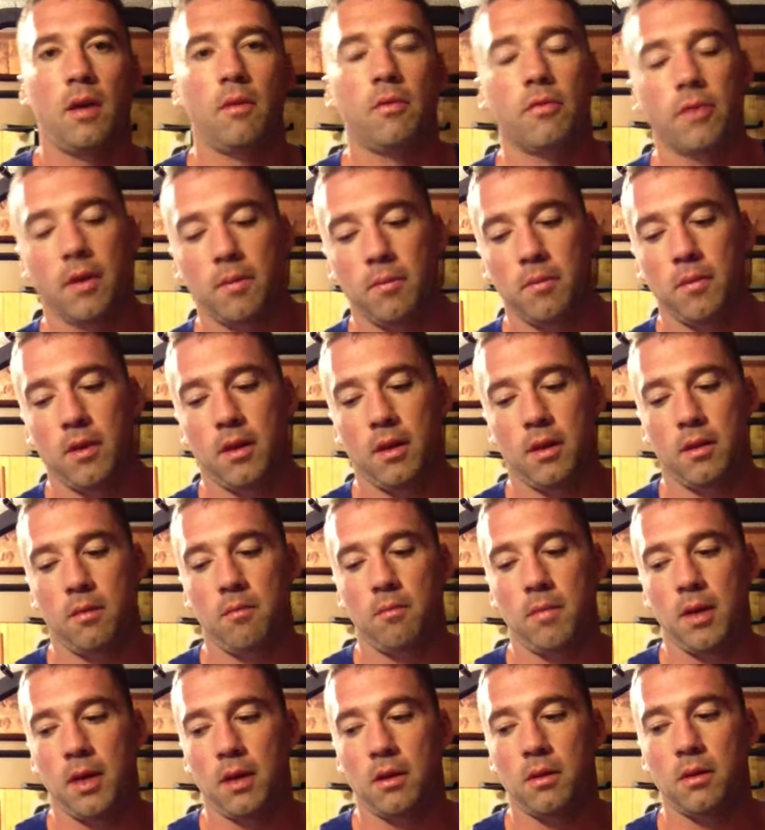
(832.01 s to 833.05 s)
from the
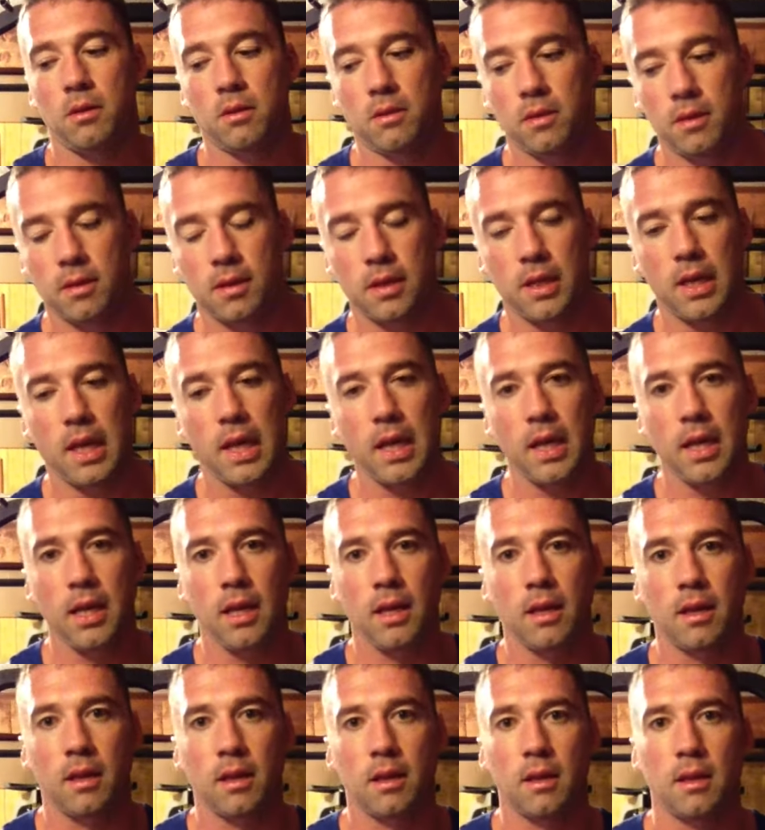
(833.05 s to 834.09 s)
middle to the
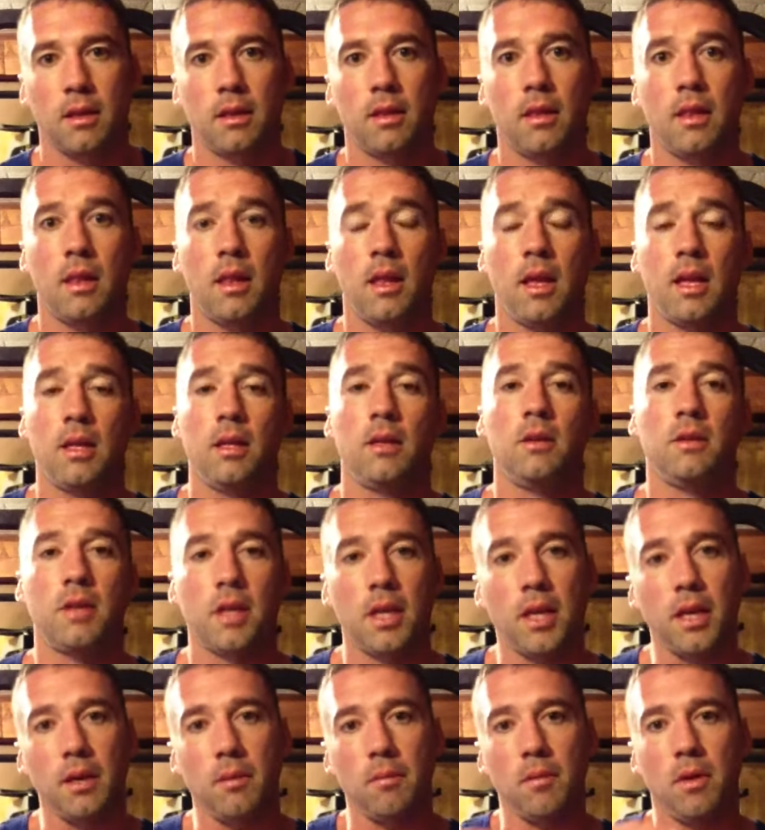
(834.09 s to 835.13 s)
knee, and you
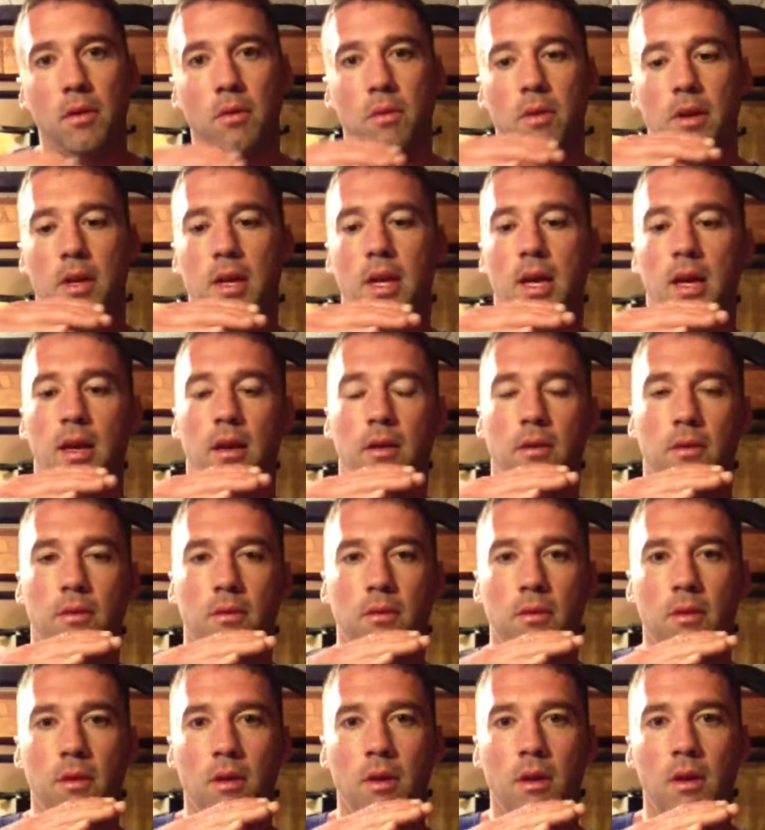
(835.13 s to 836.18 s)
keep going
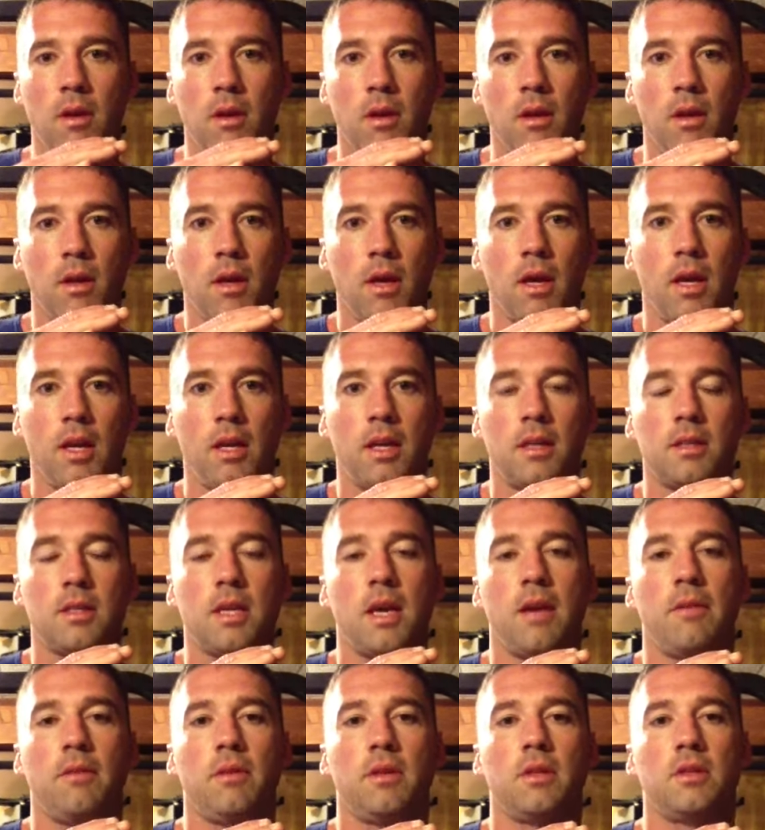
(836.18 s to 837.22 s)
down, and it's
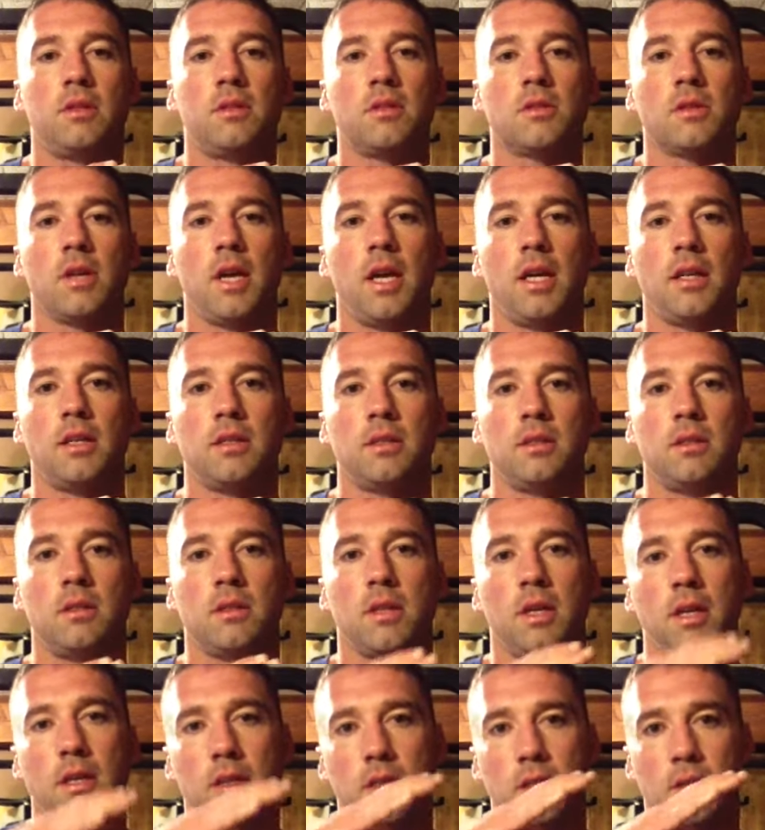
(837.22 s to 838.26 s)
having to stretch and
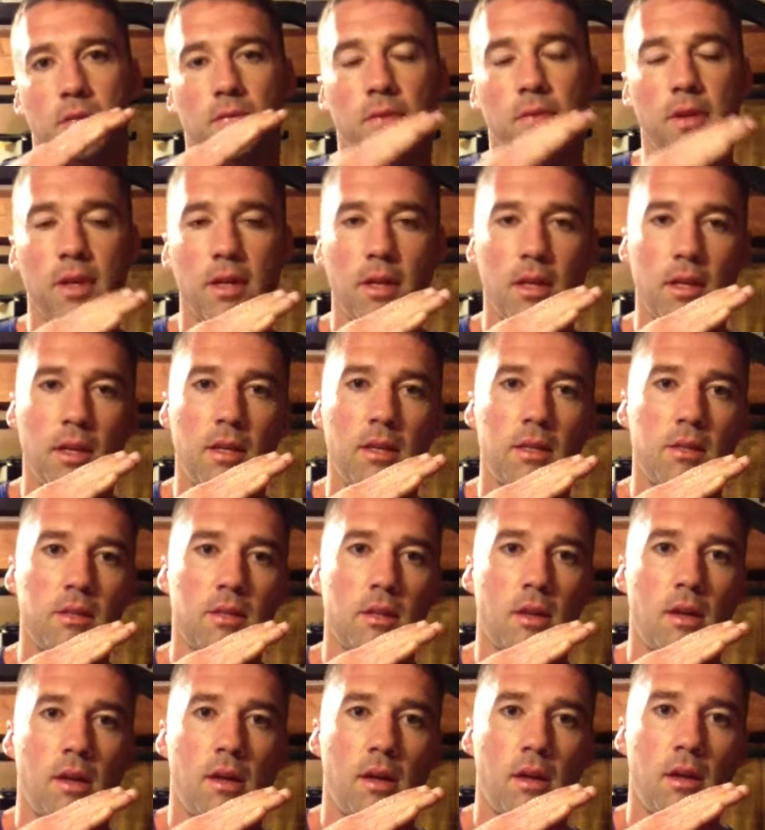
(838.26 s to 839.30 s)
stretch. If
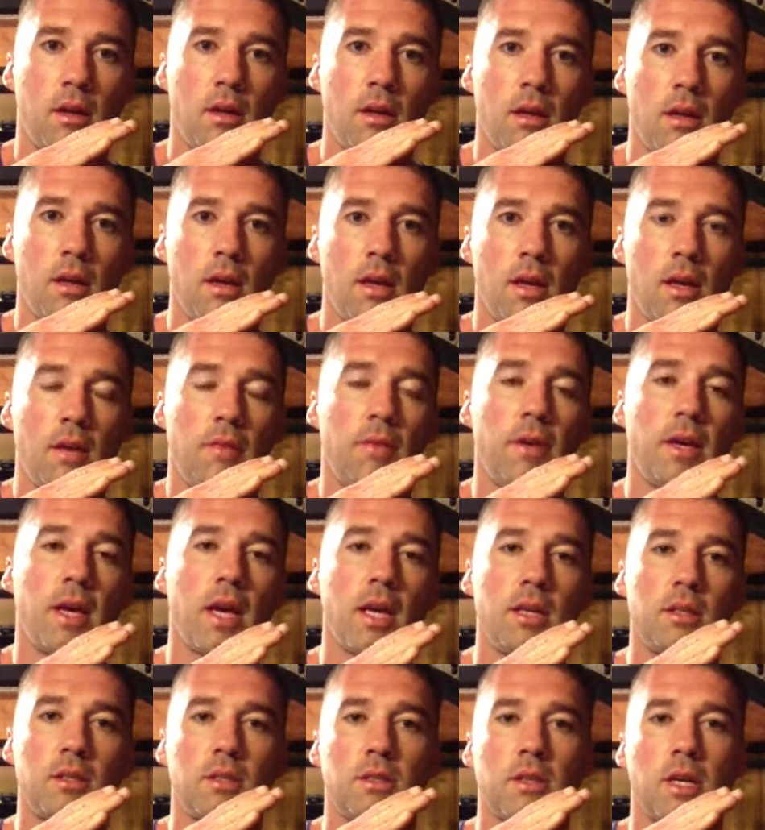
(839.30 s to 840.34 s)
it
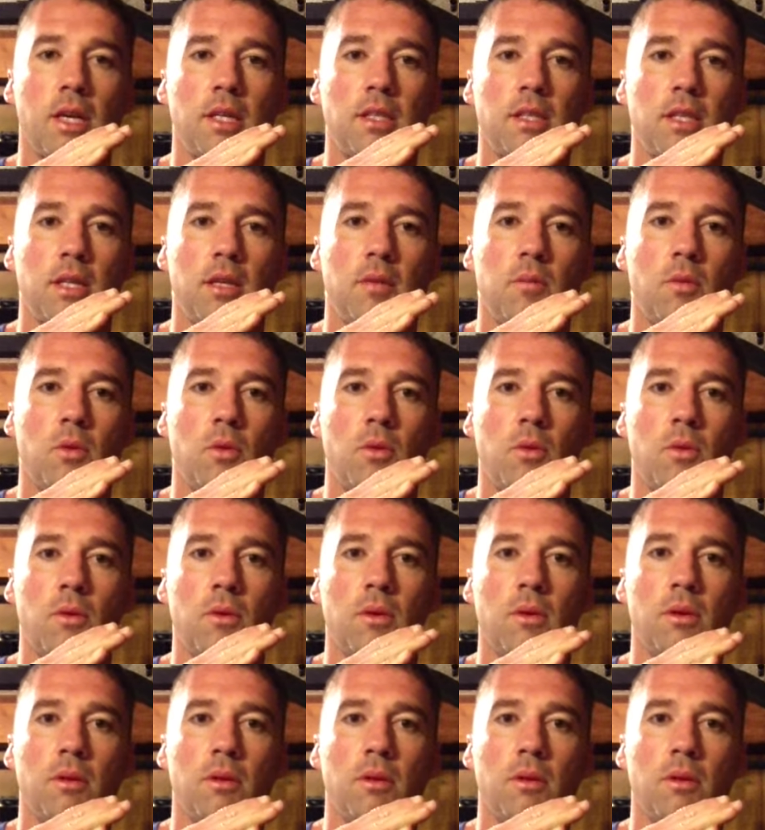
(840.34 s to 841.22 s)
can't stretch anymore,